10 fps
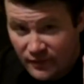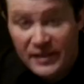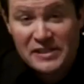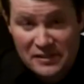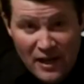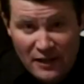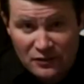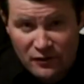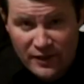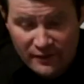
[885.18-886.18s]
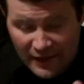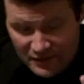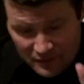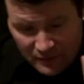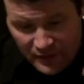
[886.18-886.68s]
He's a doctor. He
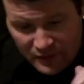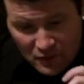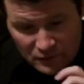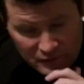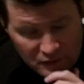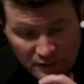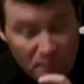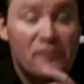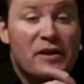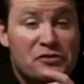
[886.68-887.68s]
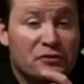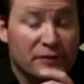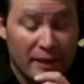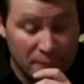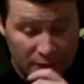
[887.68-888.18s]
likes to be called his professional
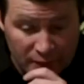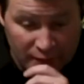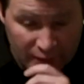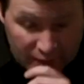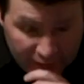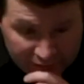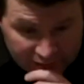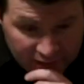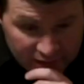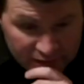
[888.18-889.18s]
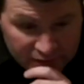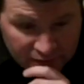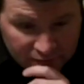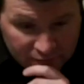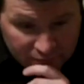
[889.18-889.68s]
name. He says,
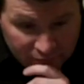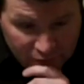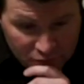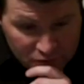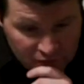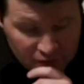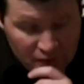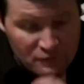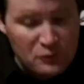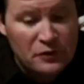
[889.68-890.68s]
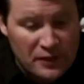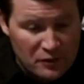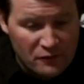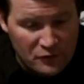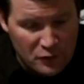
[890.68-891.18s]
Fears, if you could
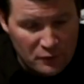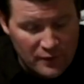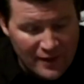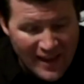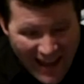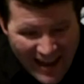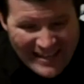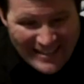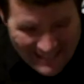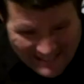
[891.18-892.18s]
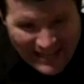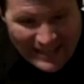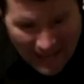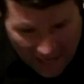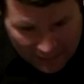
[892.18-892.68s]
interview any
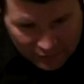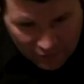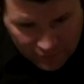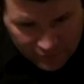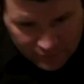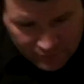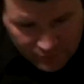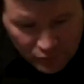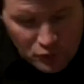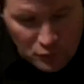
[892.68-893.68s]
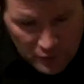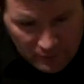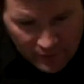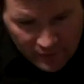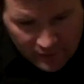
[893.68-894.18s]
dead actor, who would
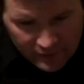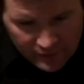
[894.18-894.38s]
it be?